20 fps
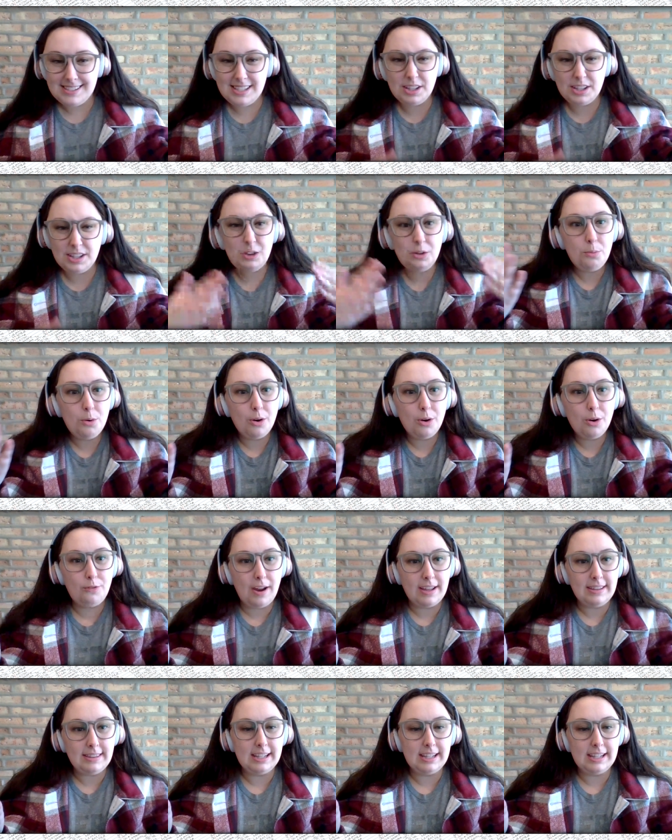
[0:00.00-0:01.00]
it's a little more
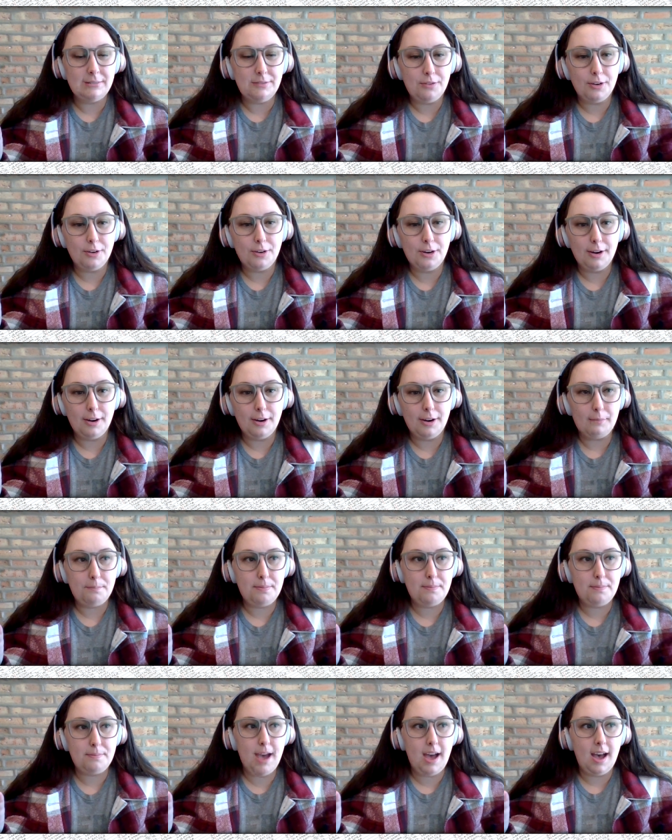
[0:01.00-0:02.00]
friendly for
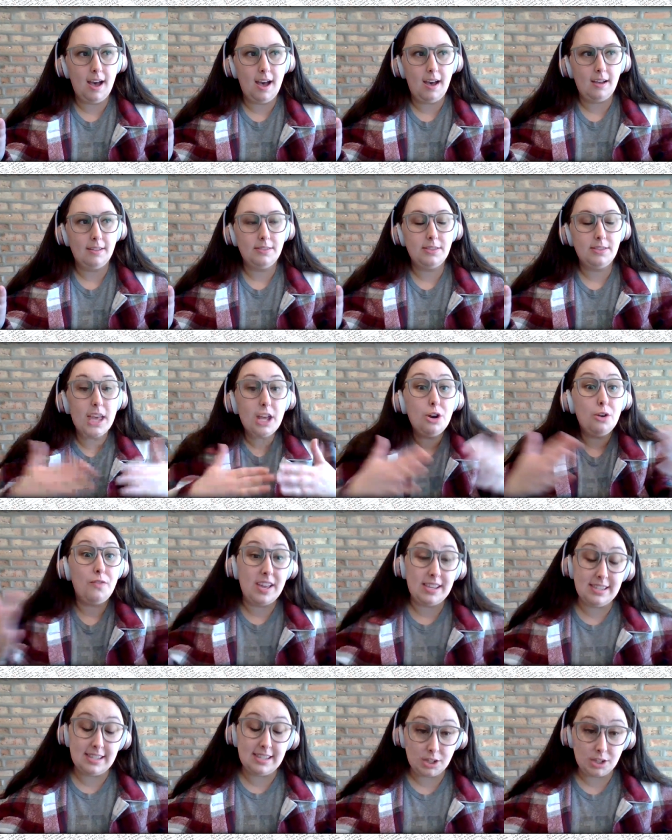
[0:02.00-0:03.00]
uh, the
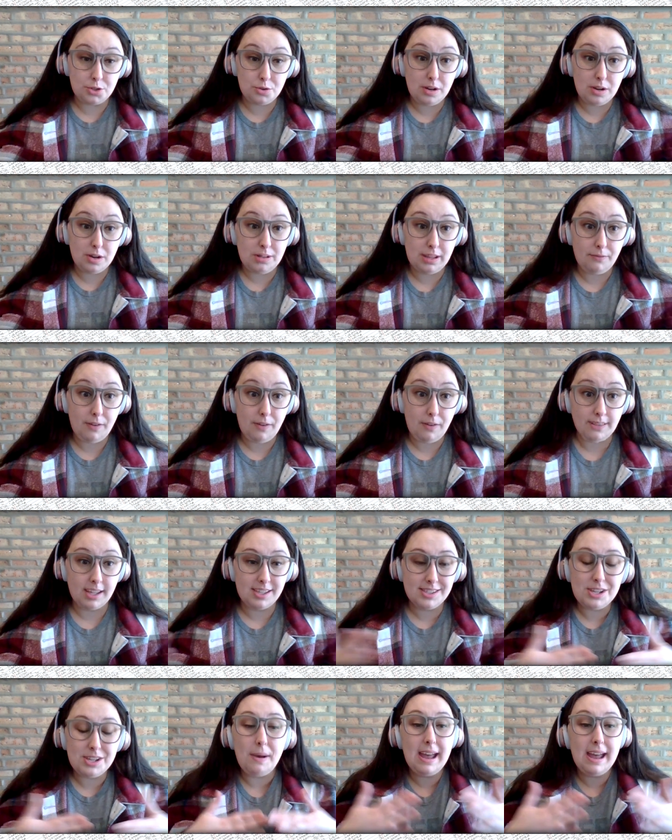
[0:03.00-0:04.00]
interface is extremely
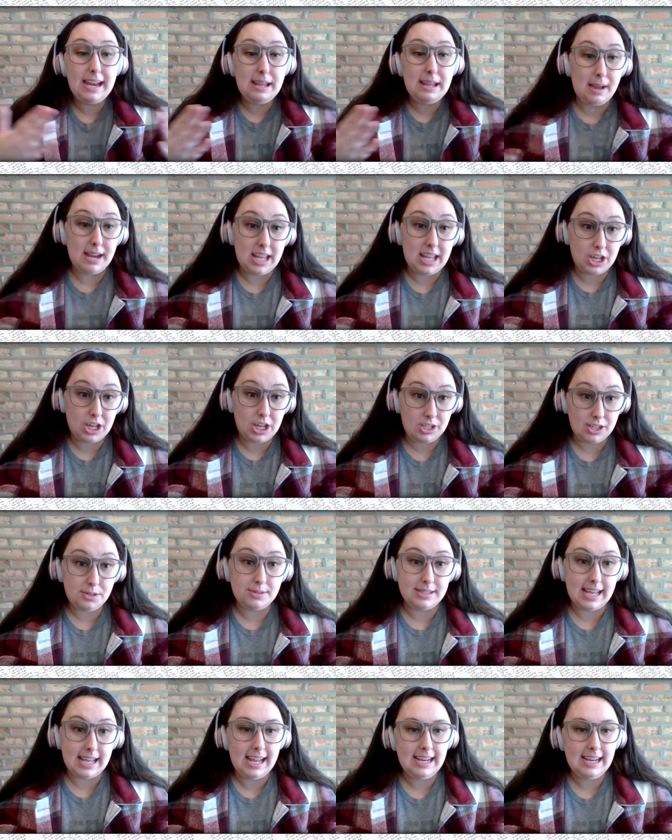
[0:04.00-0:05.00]
friendly, so anybody could
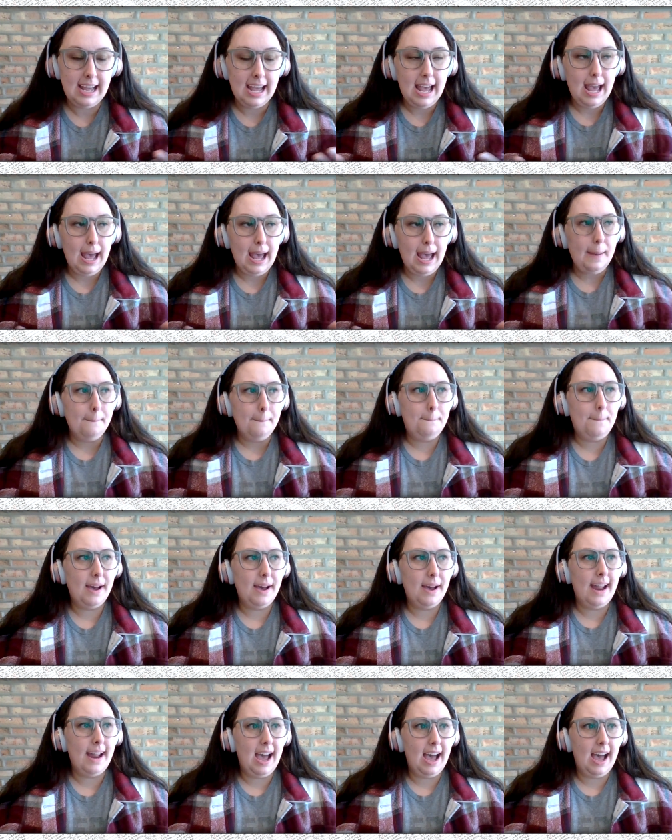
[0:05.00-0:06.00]
use it. Mm-hmm.
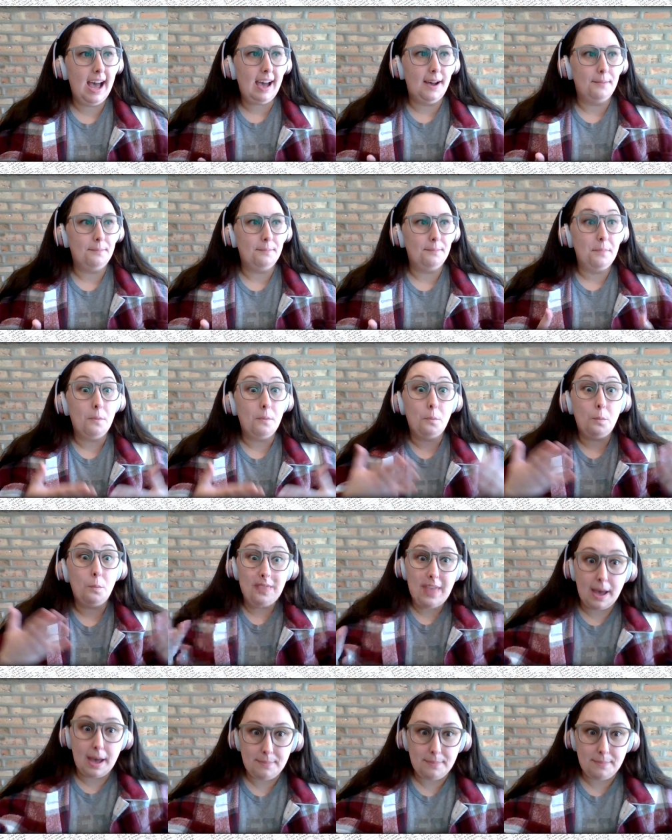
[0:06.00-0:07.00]
But um,
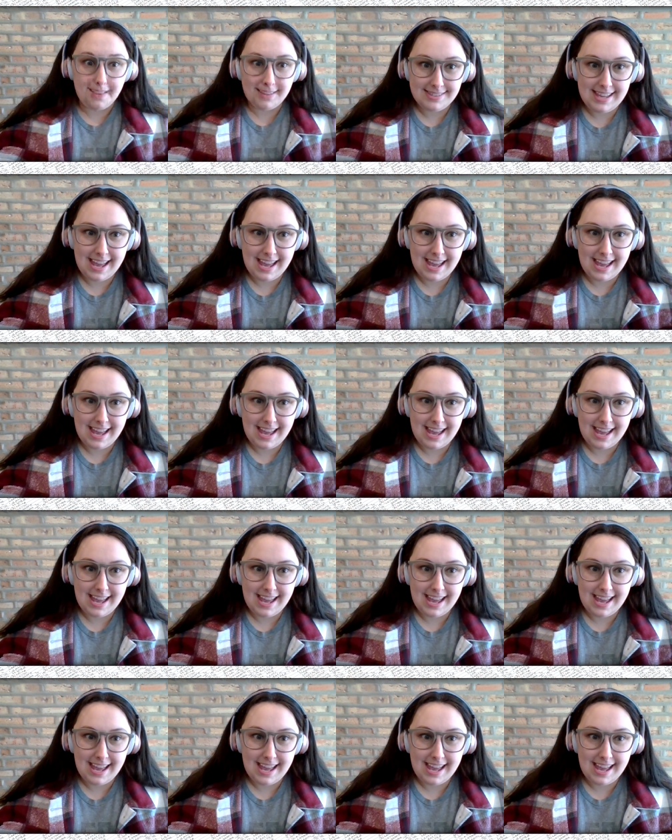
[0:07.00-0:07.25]
with that being